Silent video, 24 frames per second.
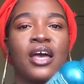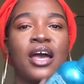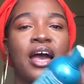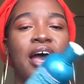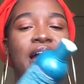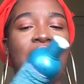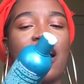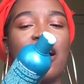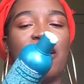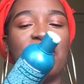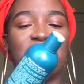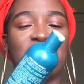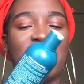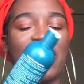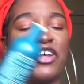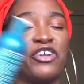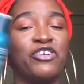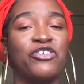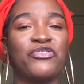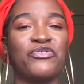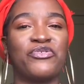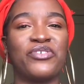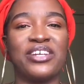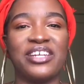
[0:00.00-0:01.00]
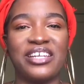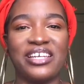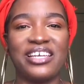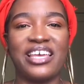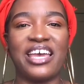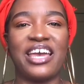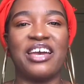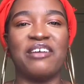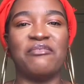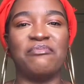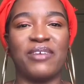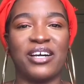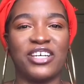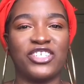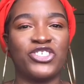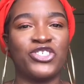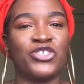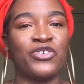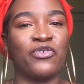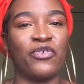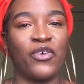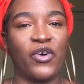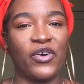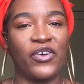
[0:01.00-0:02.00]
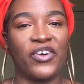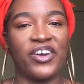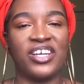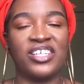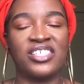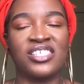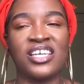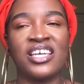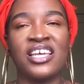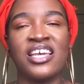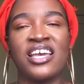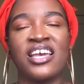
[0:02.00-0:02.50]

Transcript: I don't really care much for it.